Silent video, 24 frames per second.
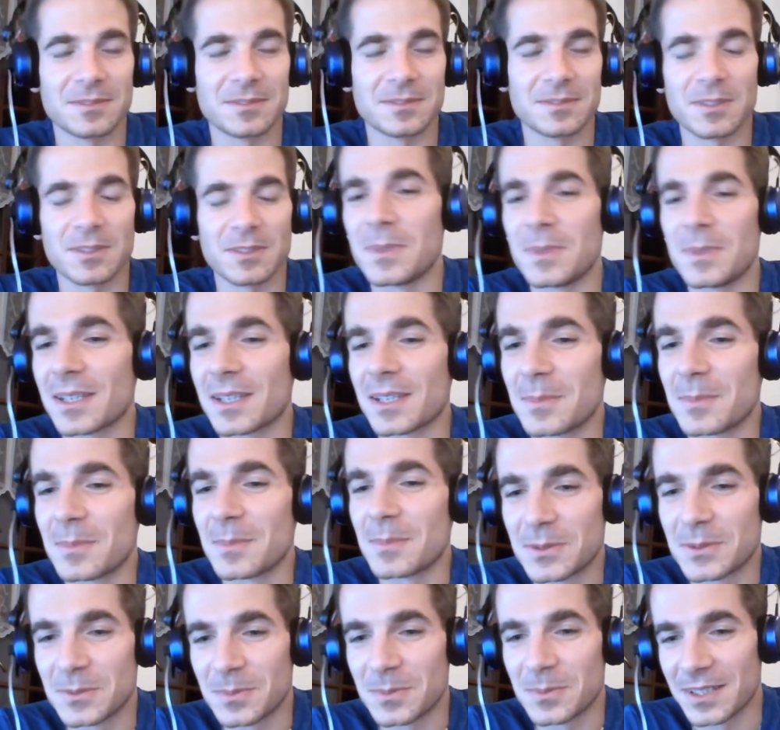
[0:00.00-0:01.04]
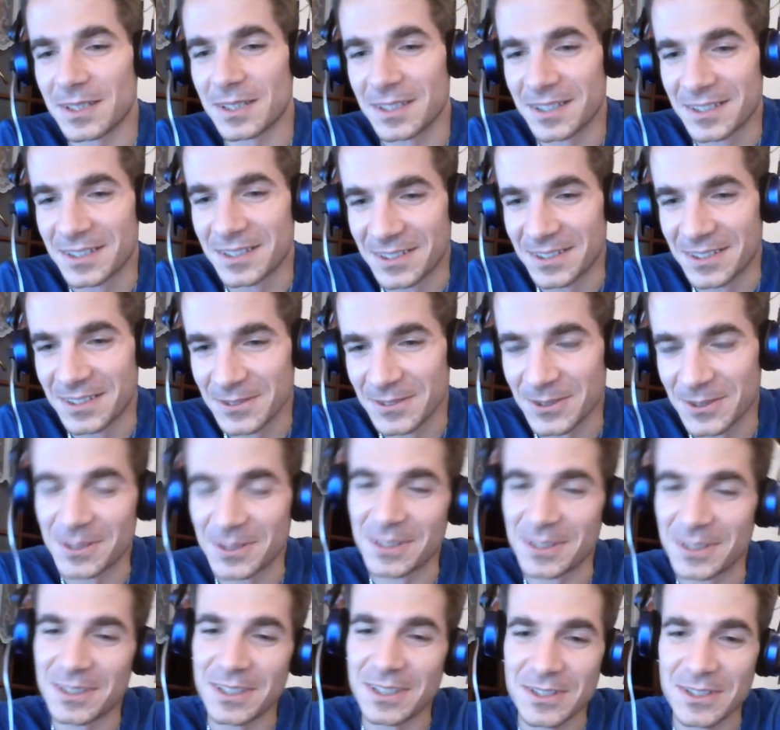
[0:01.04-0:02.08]
not being able to pay for
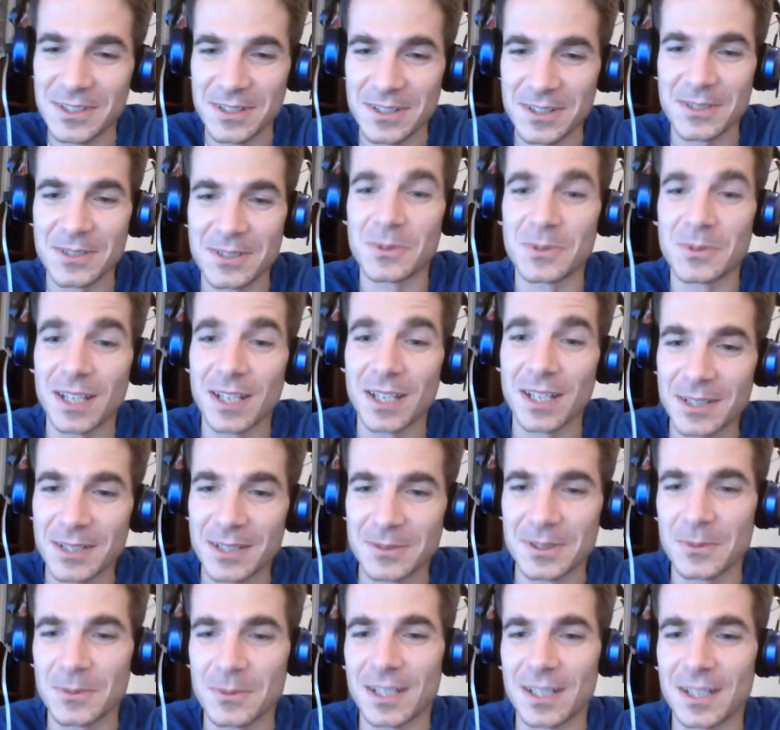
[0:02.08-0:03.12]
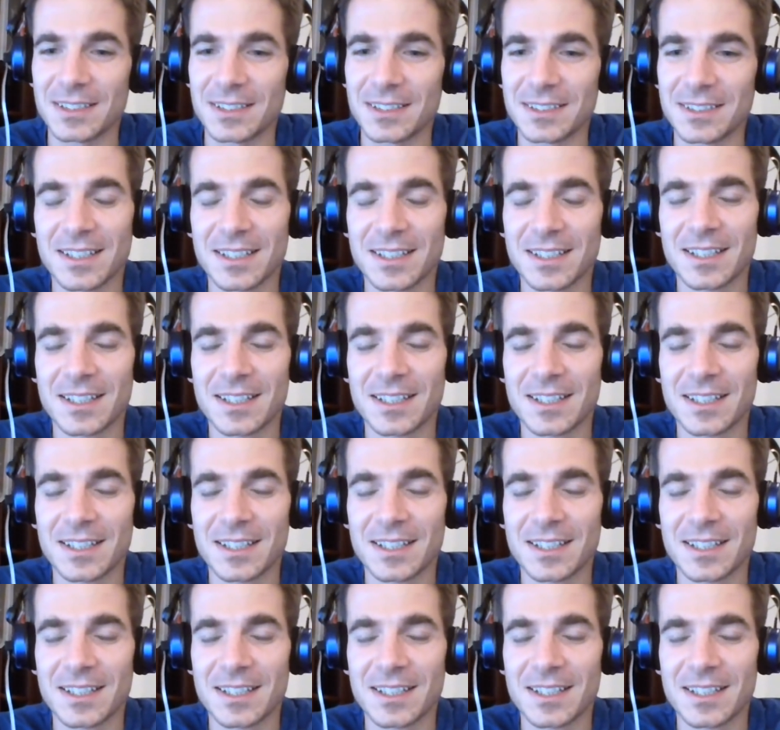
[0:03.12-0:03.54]
the teachers you would like to invite,